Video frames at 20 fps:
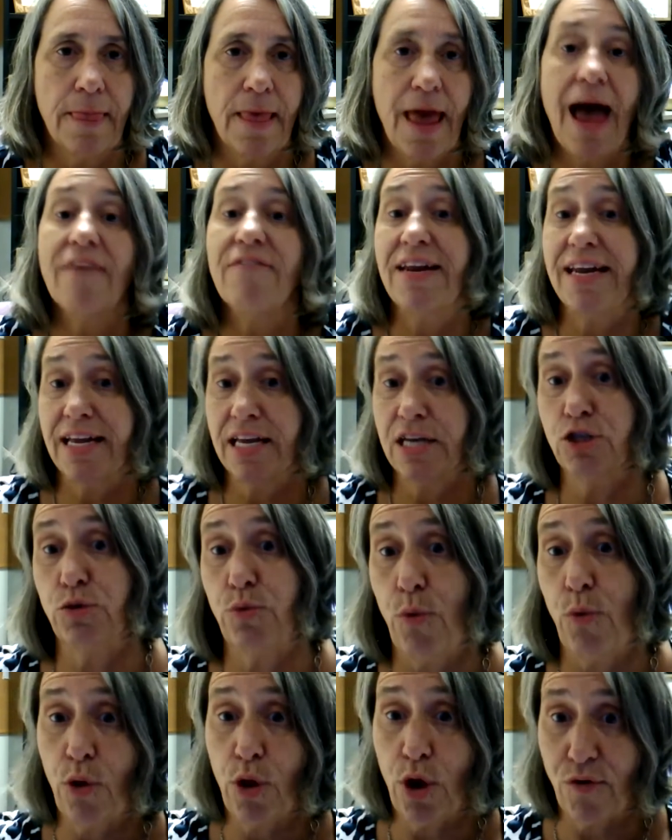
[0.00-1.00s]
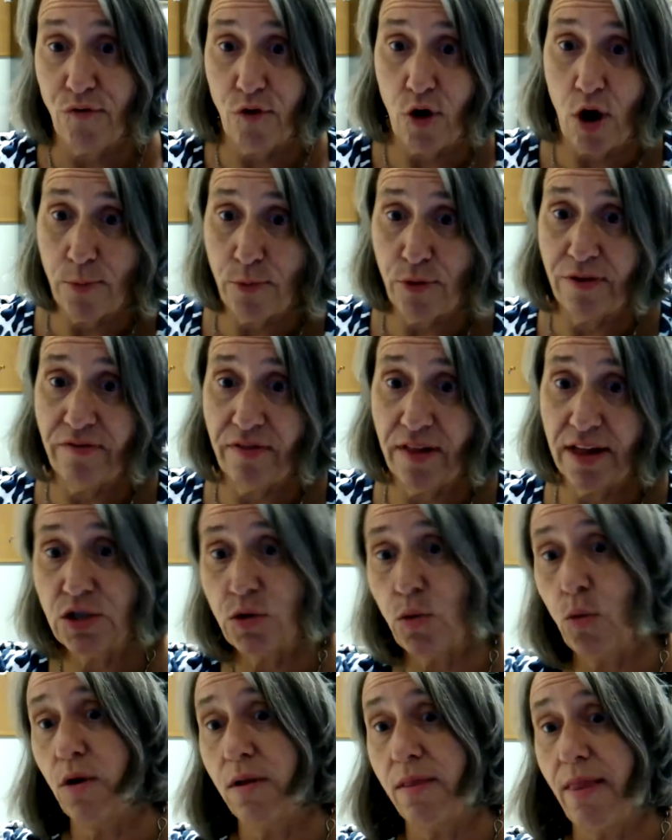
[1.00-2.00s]
have any control over our privilege
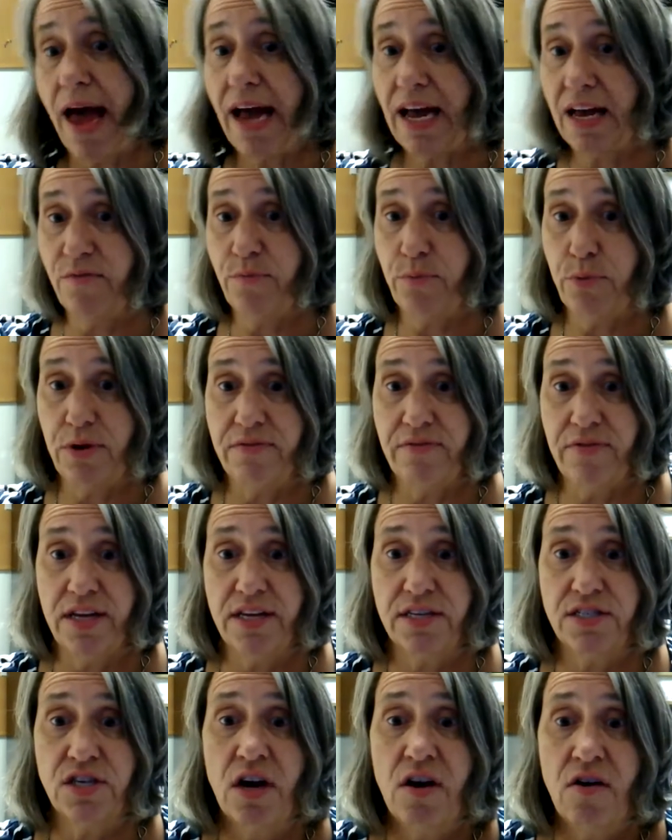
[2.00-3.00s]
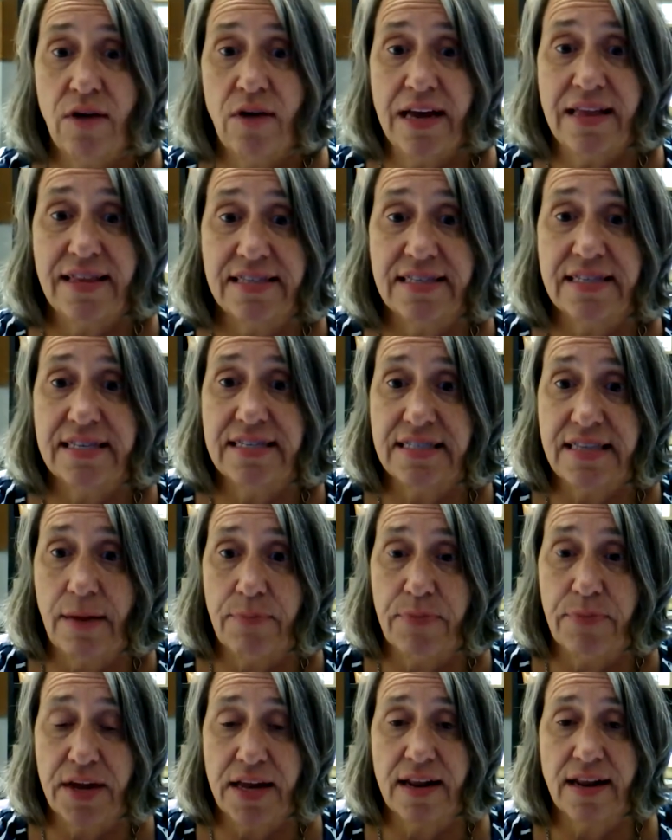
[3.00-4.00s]
or lack of privilege, right? This is
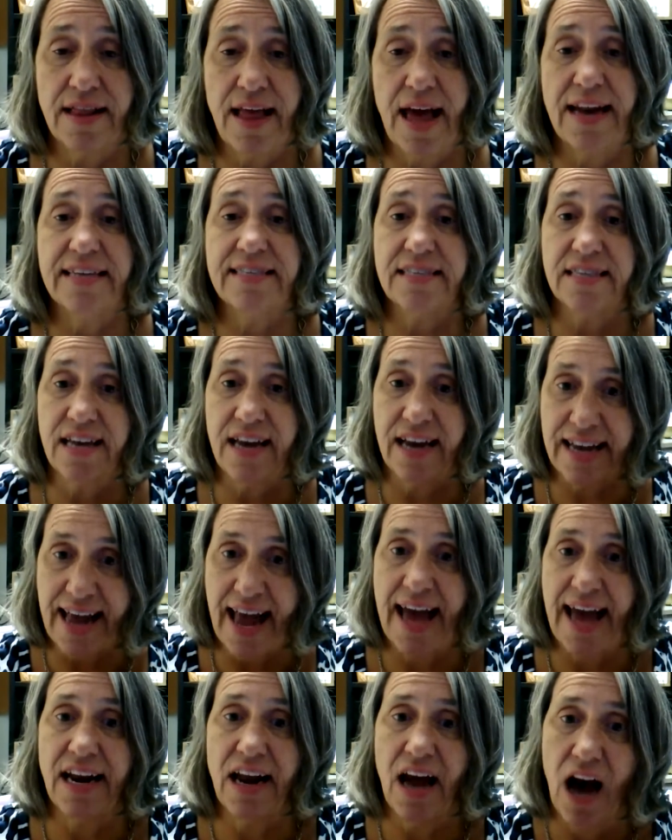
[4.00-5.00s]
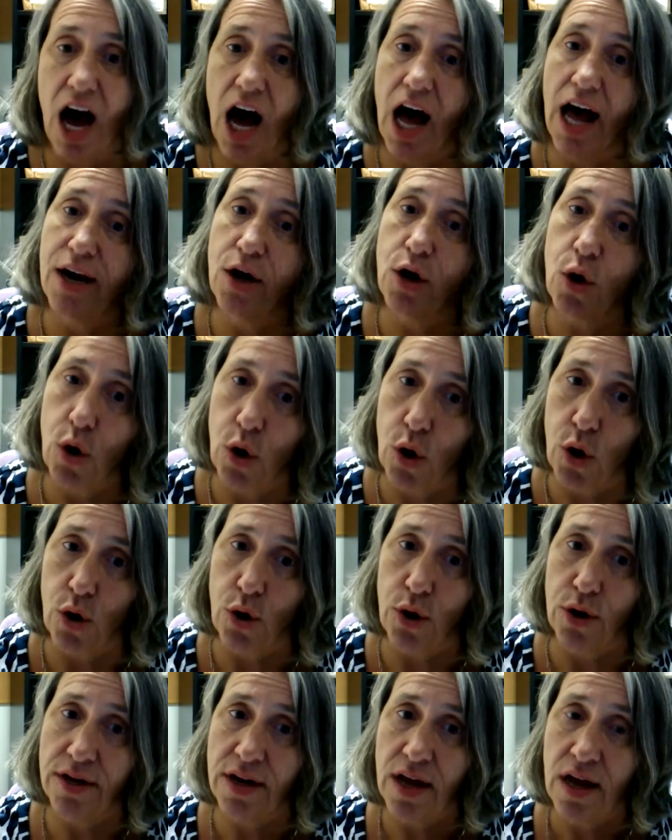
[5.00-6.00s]
something that is, again,
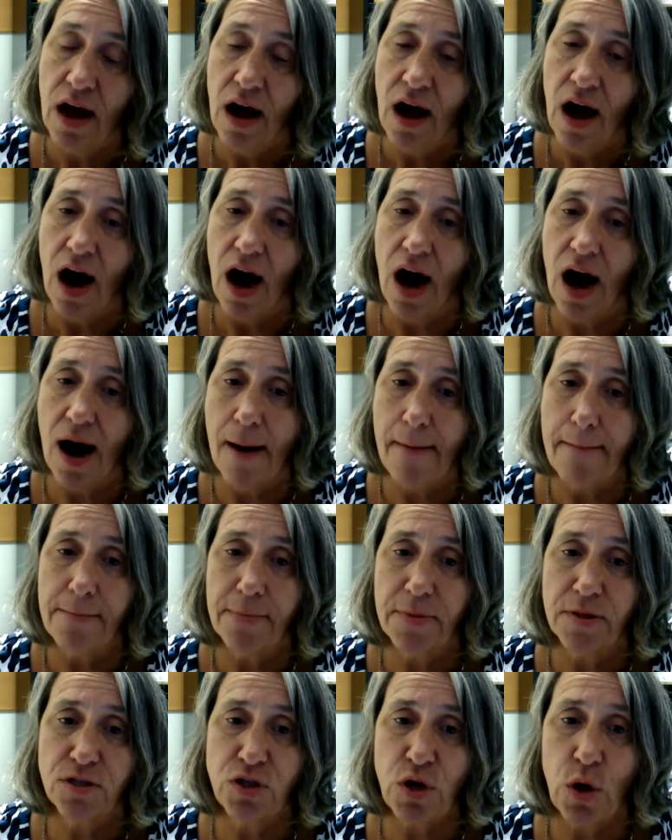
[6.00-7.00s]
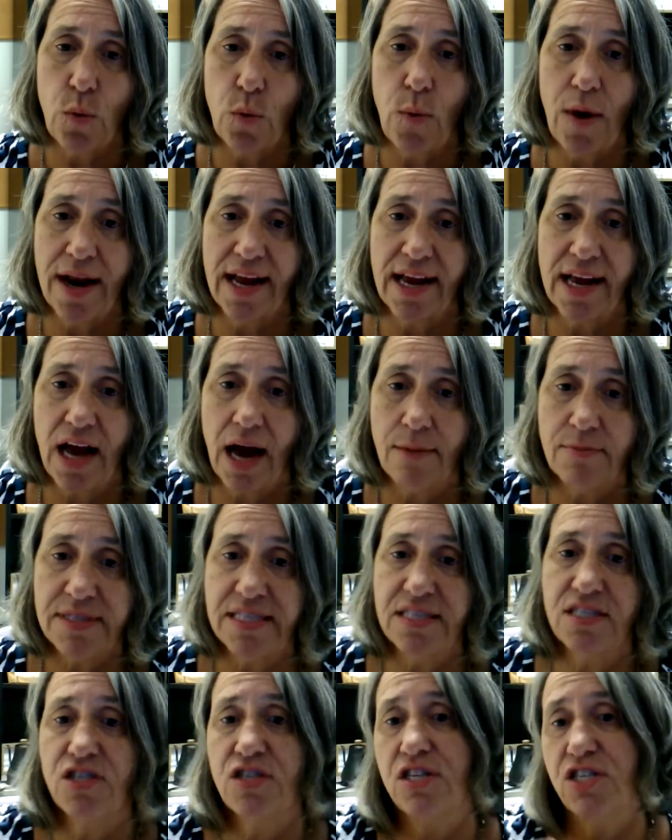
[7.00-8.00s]
unearned. So when it comes
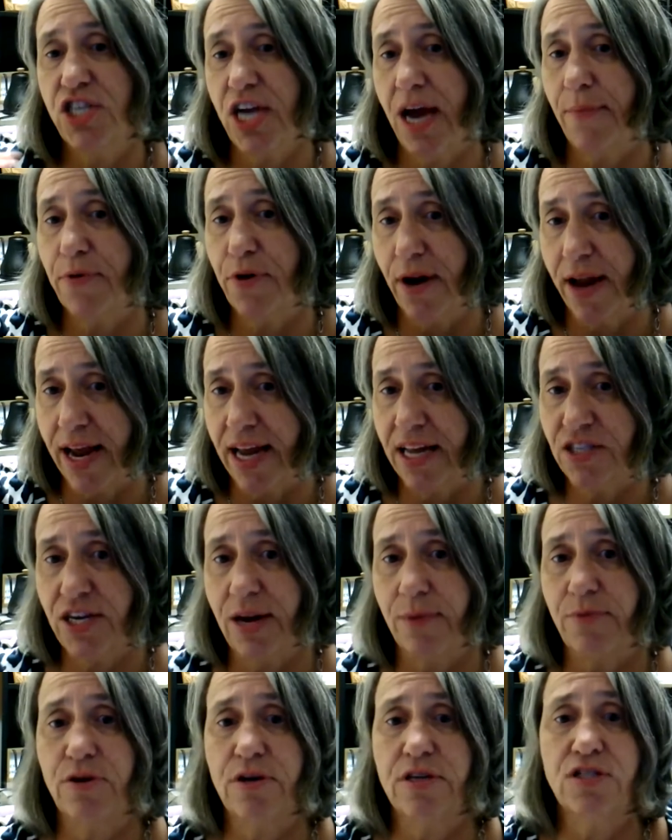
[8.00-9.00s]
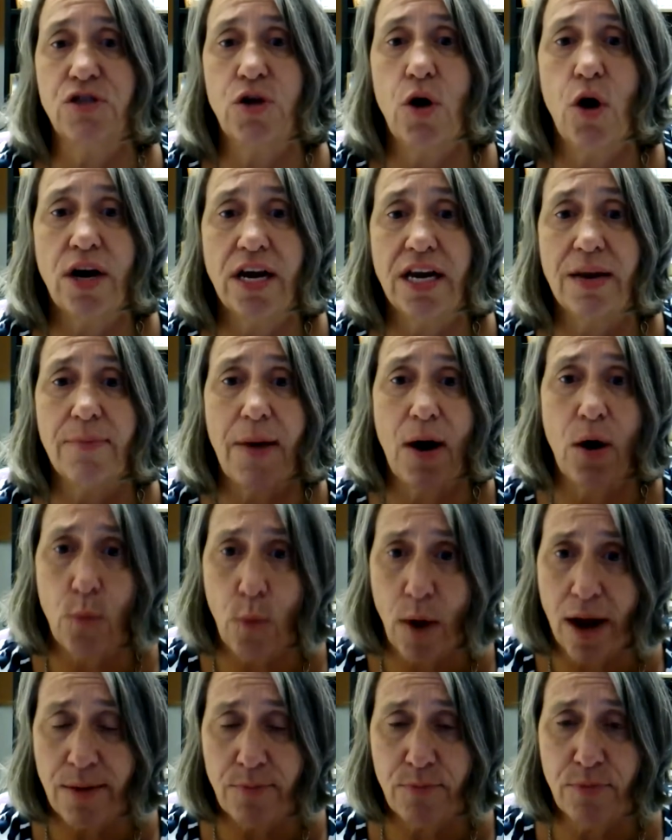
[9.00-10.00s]
into the chapter 8 chapter and it's talking about
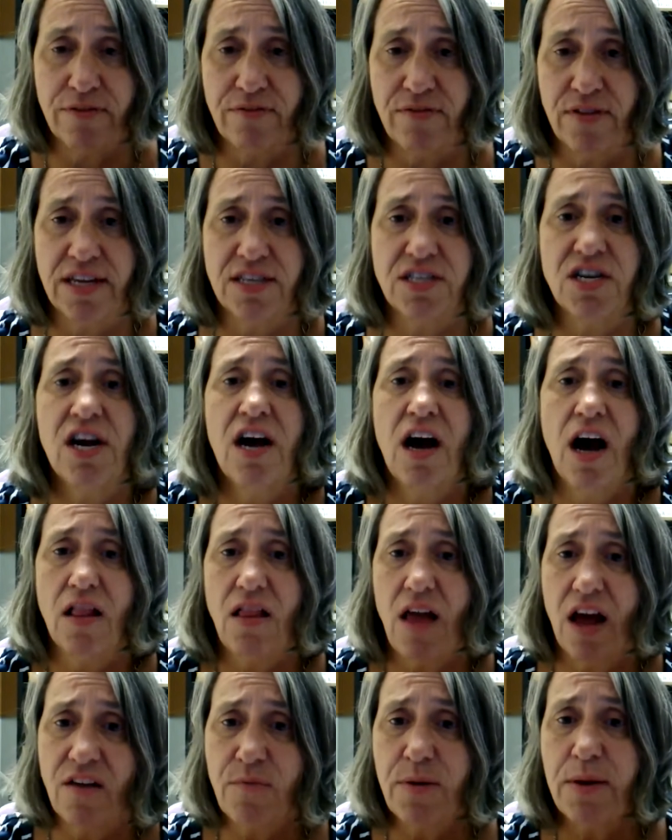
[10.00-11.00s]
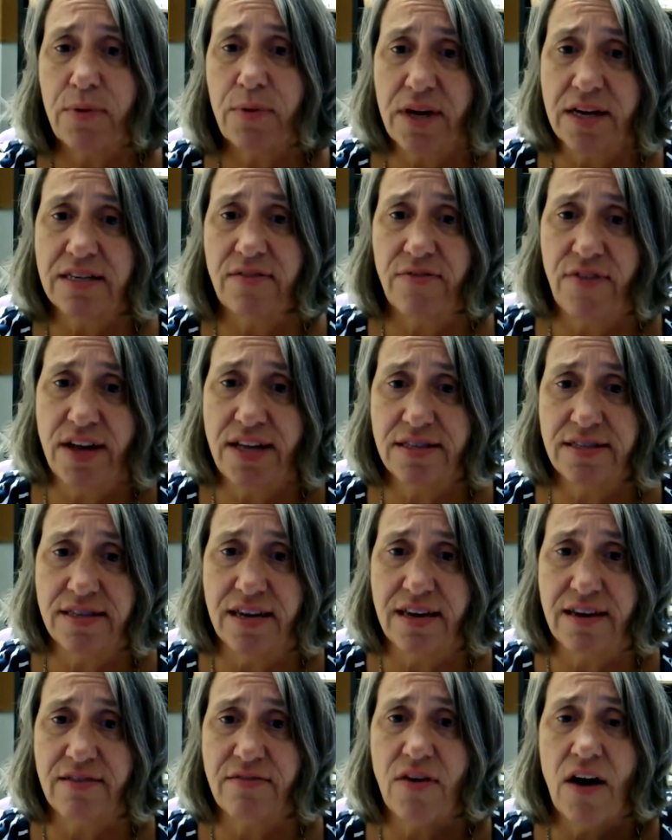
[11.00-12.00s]
white privilege, a lot of people get
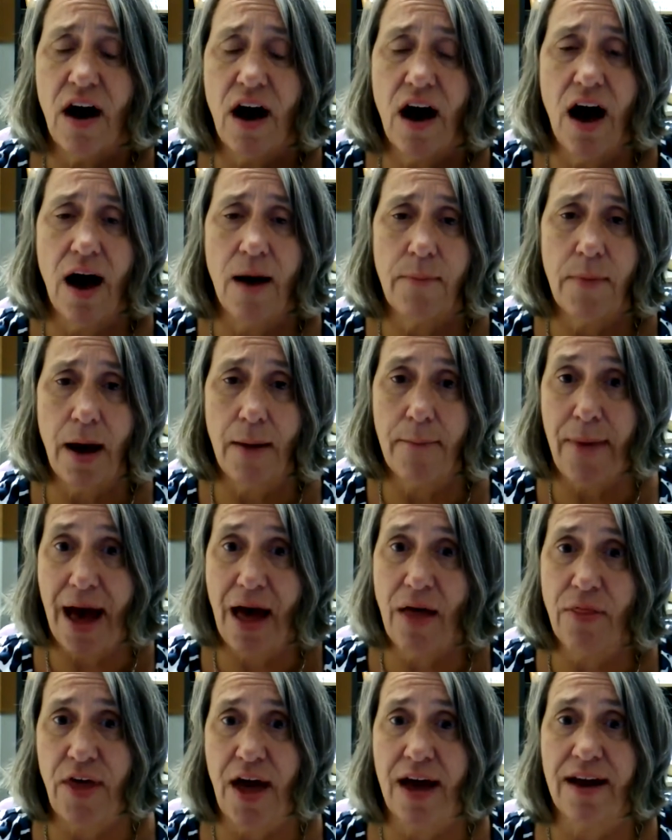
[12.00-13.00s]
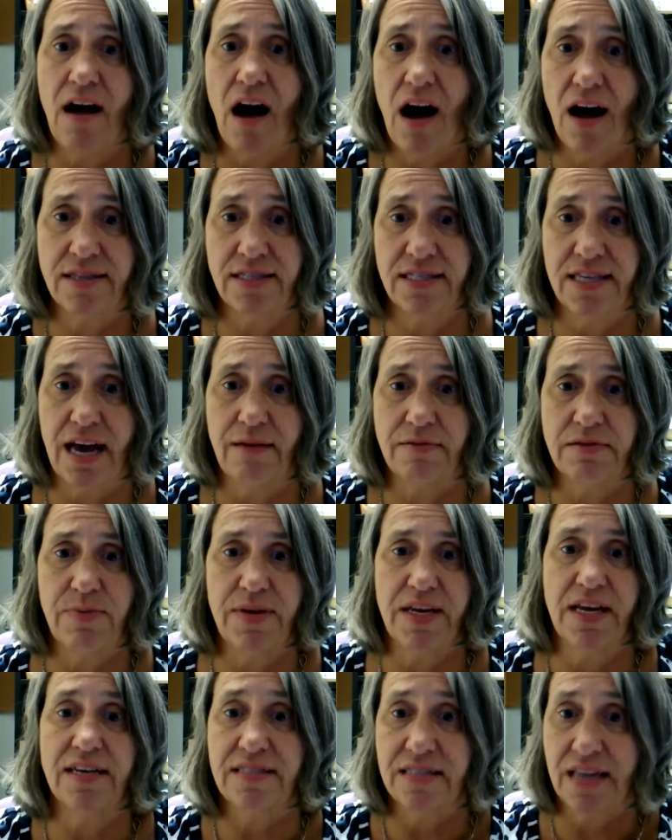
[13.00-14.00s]
defensive about that concept
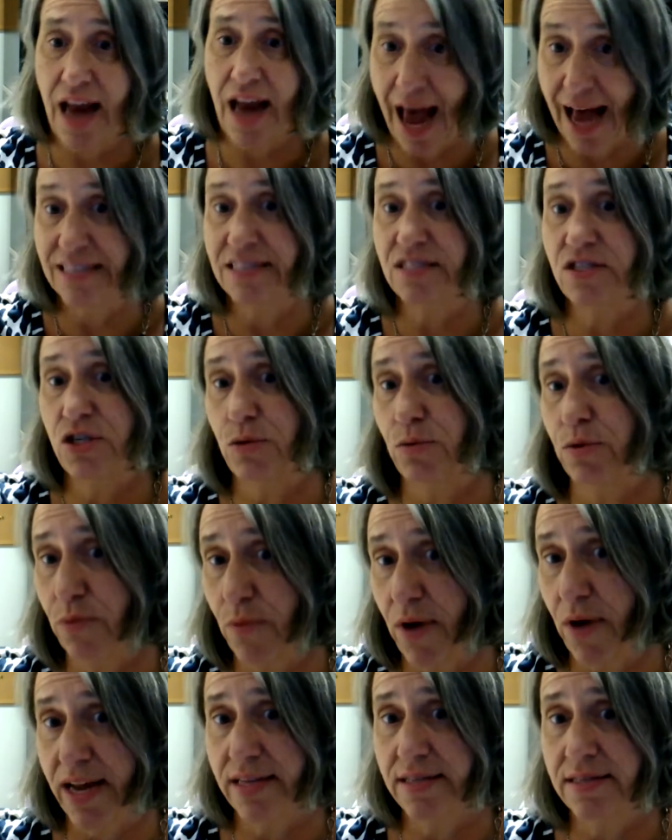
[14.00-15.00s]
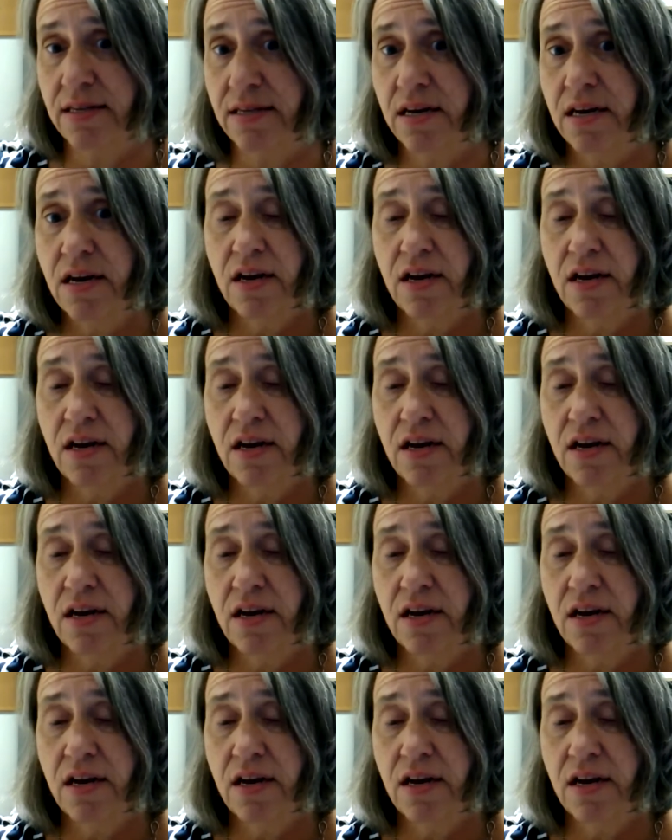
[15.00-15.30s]
because it has to do with race,